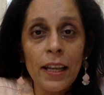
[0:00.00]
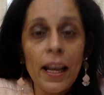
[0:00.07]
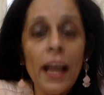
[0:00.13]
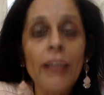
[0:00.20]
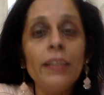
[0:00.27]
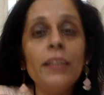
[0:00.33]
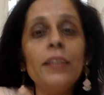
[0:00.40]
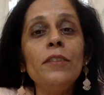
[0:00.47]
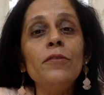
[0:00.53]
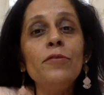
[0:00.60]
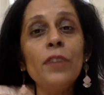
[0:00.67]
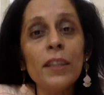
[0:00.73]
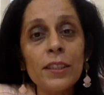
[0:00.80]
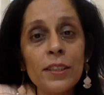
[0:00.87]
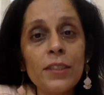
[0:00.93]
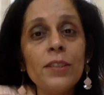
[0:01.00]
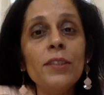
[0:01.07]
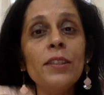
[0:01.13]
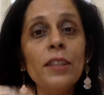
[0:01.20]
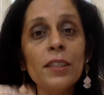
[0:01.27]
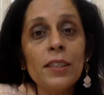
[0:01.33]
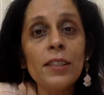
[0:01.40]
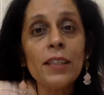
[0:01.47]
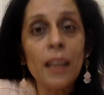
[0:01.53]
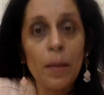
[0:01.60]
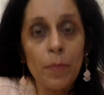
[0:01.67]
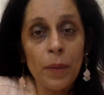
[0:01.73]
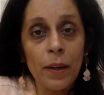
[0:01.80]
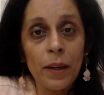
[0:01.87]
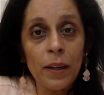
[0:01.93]
and invests this
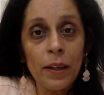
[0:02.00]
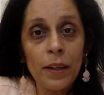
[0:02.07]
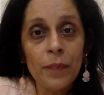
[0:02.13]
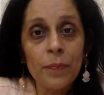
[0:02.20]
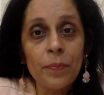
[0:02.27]
capital